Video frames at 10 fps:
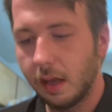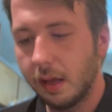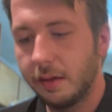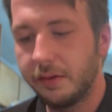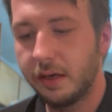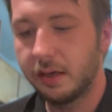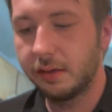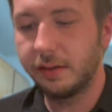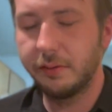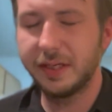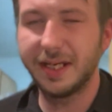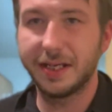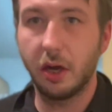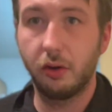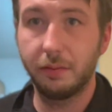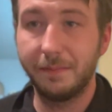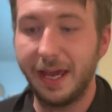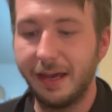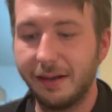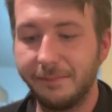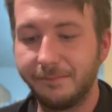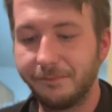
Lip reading: there was this old man